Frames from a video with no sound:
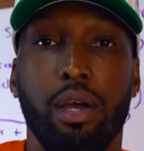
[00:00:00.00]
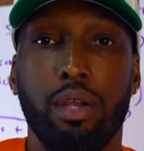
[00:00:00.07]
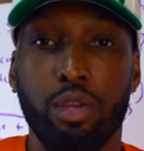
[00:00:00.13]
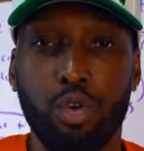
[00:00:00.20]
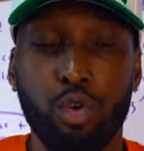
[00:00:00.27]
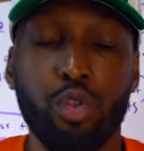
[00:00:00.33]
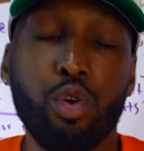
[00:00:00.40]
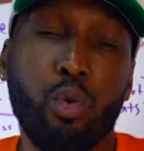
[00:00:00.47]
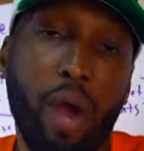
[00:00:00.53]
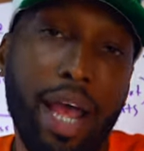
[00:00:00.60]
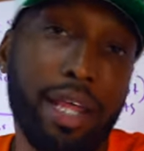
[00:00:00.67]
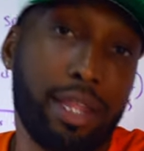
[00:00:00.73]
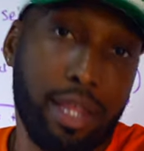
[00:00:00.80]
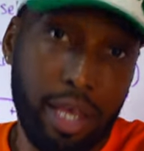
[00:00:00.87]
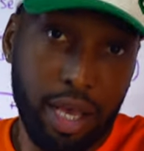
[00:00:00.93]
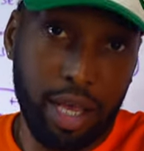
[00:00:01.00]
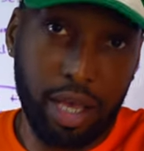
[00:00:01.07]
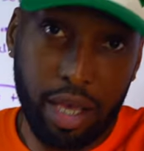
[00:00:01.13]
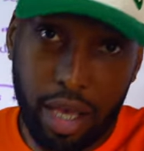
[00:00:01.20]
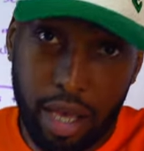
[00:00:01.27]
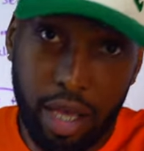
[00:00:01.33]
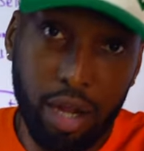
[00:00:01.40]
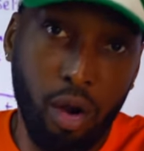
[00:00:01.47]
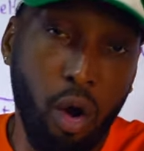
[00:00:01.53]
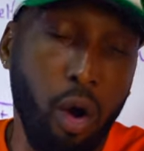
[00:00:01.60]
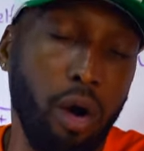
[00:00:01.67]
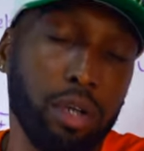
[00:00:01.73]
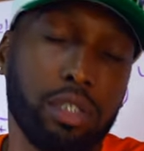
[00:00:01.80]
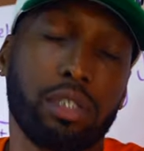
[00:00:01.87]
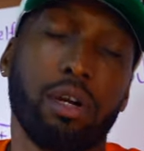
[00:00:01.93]
do the right thing in
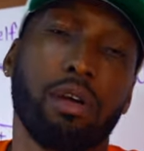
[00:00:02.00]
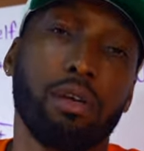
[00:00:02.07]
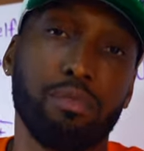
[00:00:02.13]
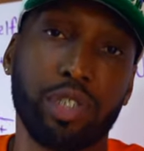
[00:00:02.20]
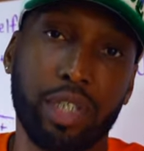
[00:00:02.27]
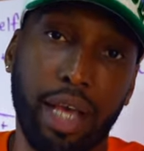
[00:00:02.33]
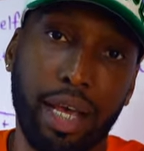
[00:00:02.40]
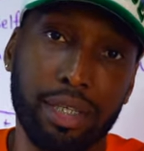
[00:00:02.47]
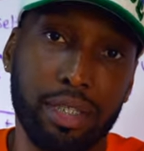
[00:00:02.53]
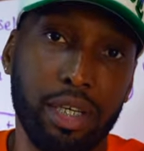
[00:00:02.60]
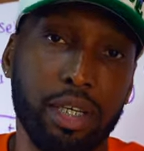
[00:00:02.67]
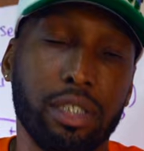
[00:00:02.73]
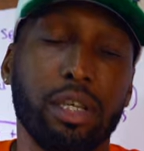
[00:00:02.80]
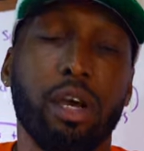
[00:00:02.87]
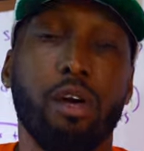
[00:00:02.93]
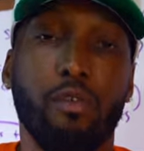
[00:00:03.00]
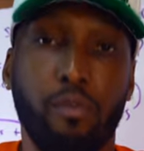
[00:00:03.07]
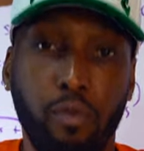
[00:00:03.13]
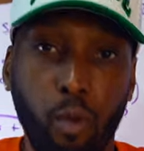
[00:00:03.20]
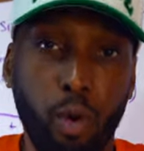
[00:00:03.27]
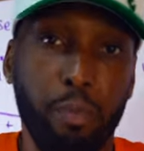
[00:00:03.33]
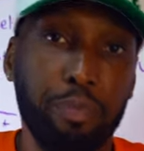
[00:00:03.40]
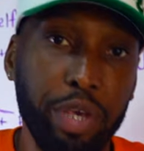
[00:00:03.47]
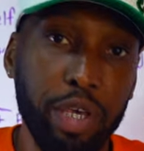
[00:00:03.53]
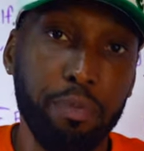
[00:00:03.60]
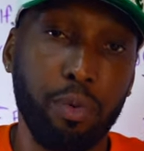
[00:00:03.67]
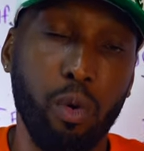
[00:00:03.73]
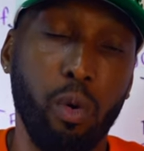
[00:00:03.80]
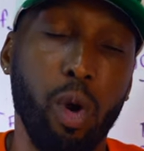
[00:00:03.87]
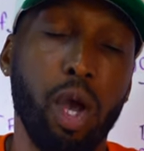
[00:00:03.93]
all circumstances for
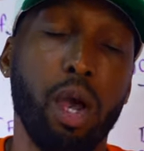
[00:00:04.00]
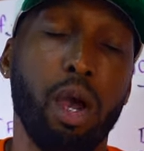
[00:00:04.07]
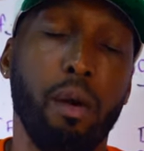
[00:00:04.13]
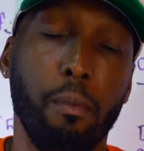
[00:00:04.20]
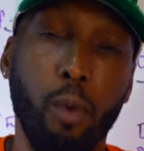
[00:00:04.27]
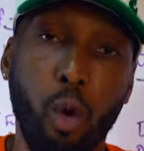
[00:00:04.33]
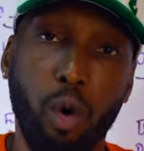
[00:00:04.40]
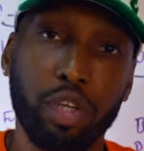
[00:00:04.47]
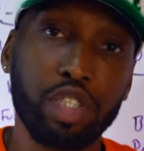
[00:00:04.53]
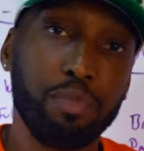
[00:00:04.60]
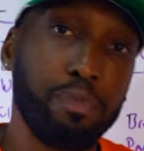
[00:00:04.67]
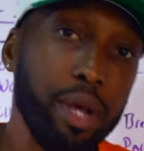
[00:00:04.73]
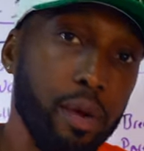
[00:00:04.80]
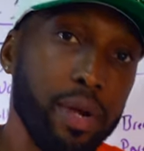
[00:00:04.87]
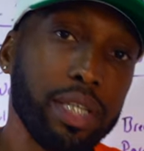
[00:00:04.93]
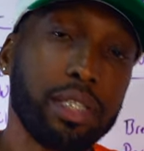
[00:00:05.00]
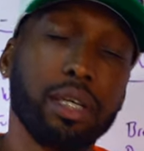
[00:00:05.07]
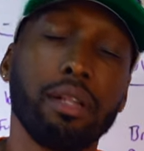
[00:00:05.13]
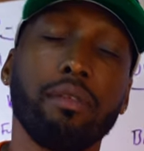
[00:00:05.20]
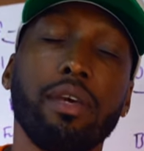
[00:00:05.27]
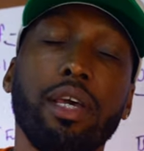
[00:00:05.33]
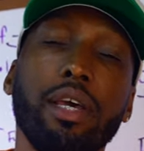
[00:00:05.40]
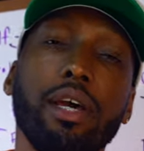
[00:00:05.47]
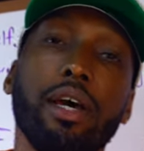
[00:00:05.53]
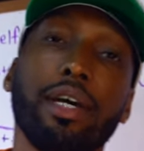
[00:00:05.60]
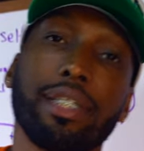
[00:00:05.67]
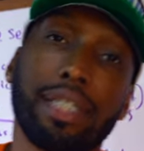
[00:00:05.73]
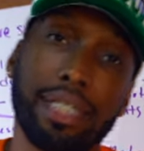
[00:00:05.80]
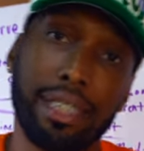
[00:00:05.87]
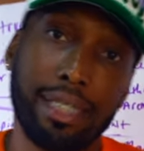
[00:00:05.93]
people. More spiritually,
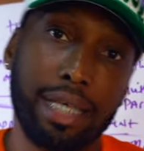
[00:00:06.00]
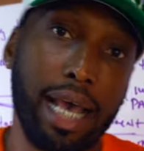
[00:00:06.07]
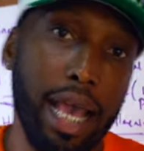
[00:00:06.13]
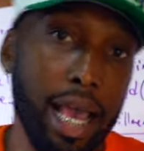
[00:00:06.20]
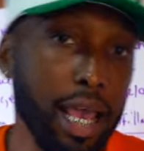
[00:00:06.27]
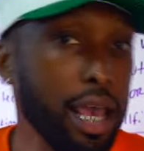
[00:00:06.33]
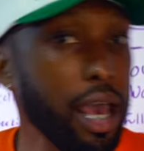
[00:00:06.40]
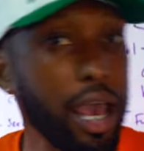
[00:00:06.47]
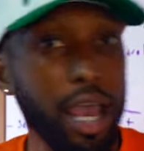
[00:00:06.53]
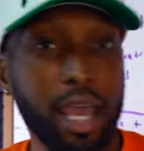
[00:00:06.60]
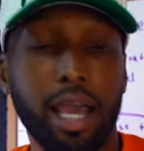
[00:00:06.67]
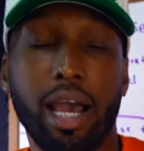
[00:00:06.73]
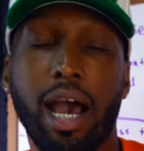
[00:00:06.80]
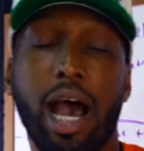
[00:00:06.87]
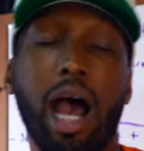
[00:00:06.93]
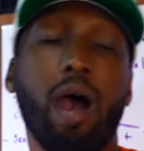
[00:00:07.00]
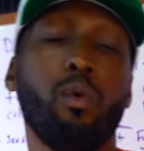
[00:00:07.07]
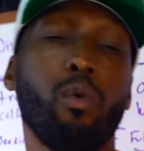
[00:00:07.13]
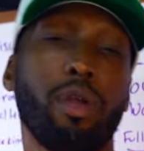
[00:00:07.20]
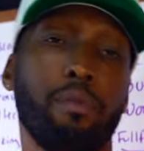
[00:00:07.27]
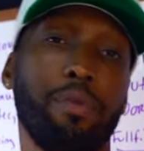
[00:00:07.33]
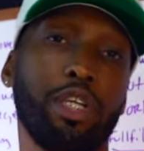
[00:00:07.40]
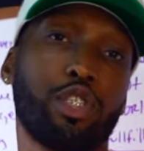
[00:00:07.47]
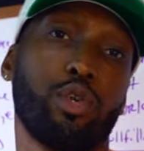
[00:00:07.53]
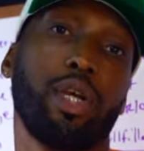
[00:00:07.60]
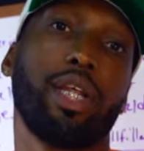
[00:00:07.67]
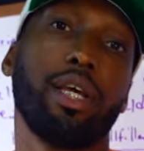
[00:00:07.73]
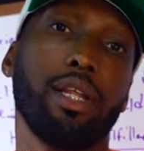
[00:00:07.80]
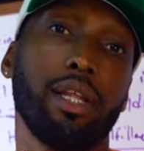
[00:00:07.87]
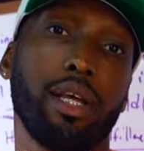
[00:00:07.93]
to say, hey, I want to be
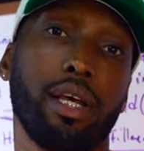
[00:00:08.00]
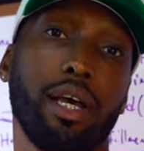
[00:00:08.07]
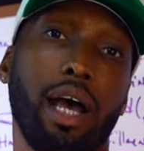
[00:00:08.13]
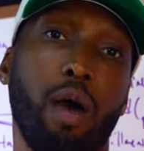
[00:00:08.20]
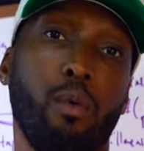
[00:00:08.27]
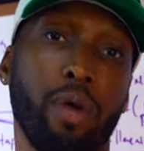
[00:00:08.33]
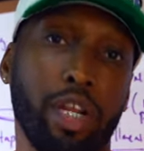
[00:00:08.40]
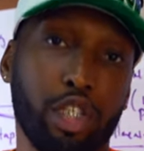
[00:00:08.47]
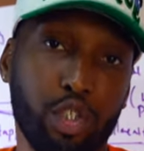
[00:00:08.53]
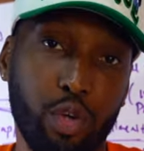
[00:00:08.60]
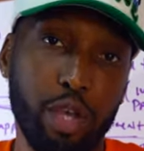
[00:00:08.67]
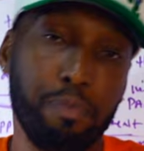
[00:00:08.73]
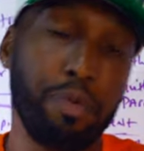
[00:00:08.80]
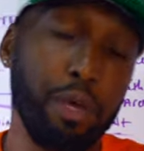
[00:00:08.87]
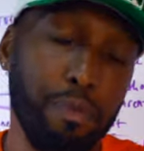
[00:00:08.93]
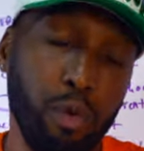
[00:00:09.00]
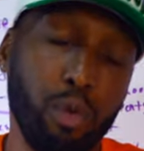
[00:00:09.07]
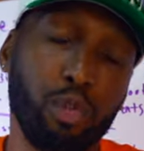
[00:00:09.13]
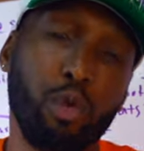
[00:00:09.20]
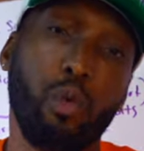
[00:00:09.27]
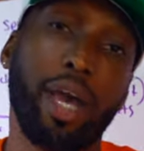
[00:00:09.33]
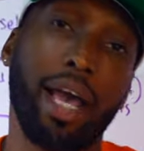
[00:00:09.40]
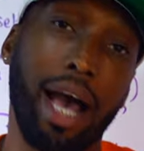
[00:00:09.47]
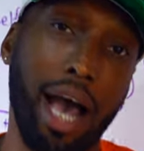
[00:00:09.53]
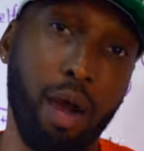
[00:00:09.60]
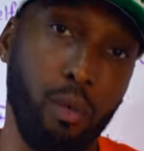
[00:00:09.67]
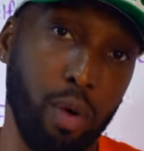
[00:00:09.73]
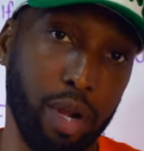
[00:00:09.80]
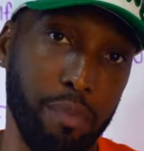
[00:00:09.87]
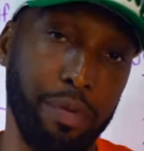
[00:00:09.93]
treated. I want to treat people the way I
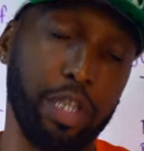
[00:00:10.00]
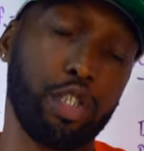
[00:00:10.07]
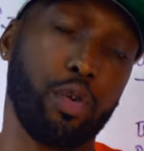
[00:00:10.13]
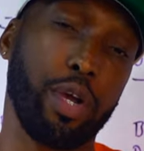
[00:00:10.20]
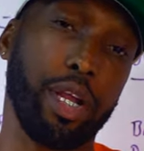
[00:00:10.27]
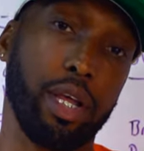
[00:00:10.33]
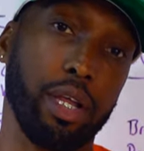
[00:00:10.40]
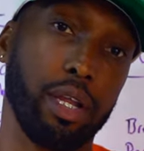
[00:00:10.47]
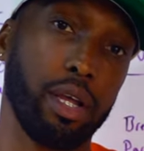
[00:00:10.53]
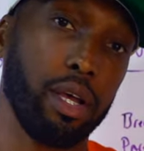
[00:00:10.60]
want to be treated.